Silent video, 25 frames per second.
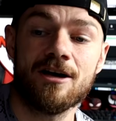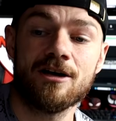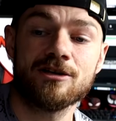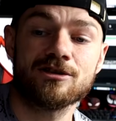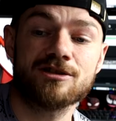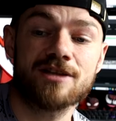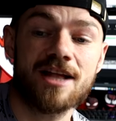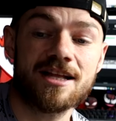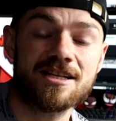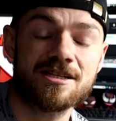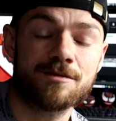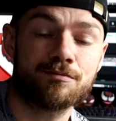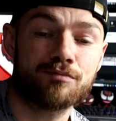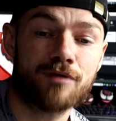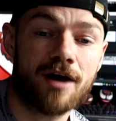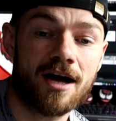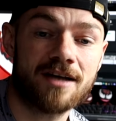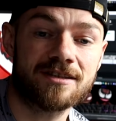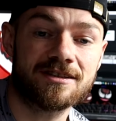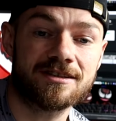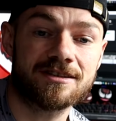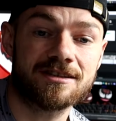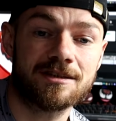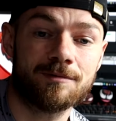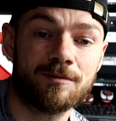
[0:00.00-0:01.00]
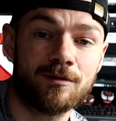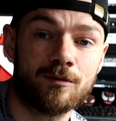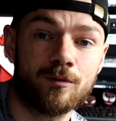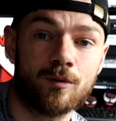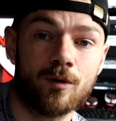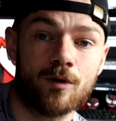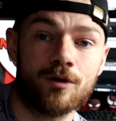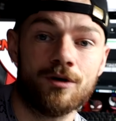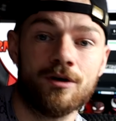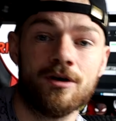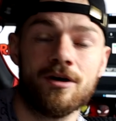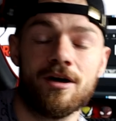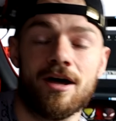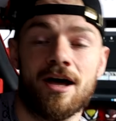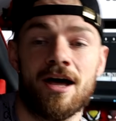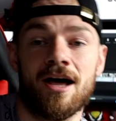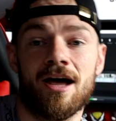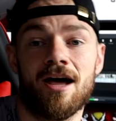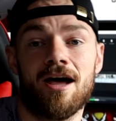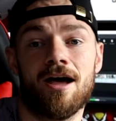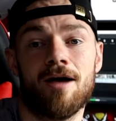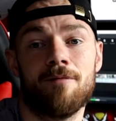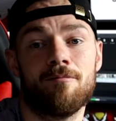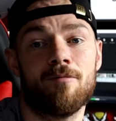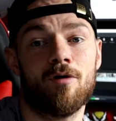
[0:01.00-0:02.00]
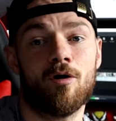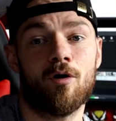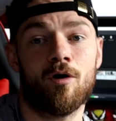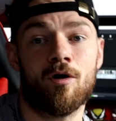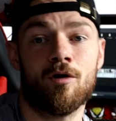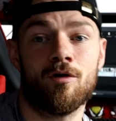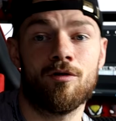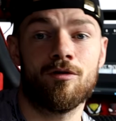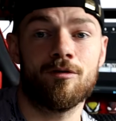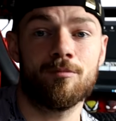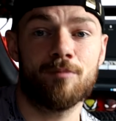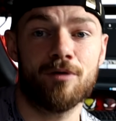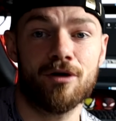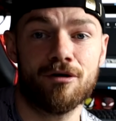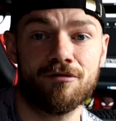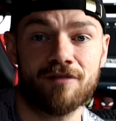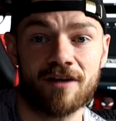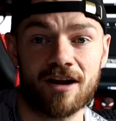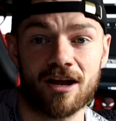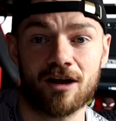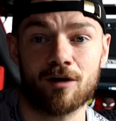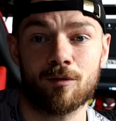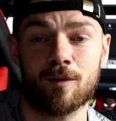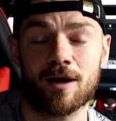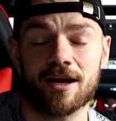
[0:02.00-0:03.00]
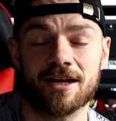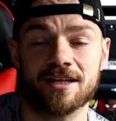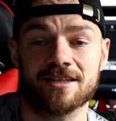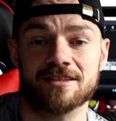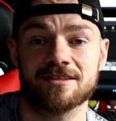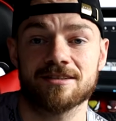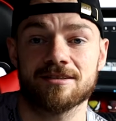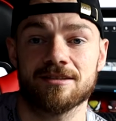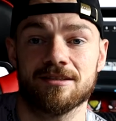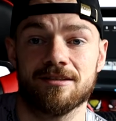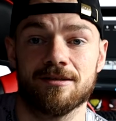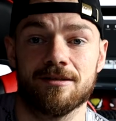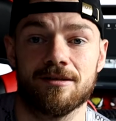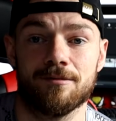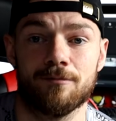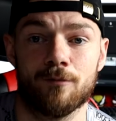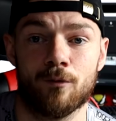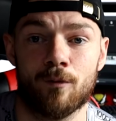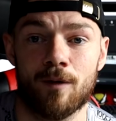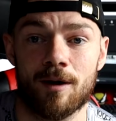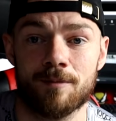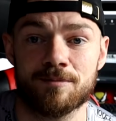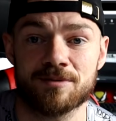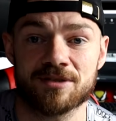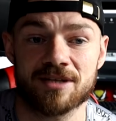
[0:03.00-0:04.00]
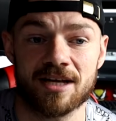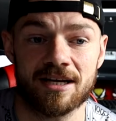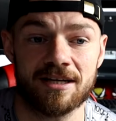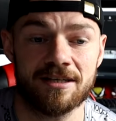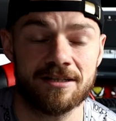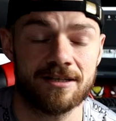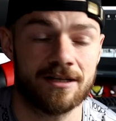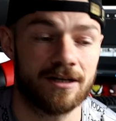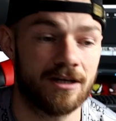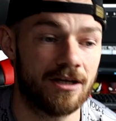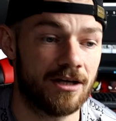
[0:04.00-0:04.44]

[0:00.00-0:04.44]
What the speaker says: So that's the prizes to be won on the Perfect Aquatics website.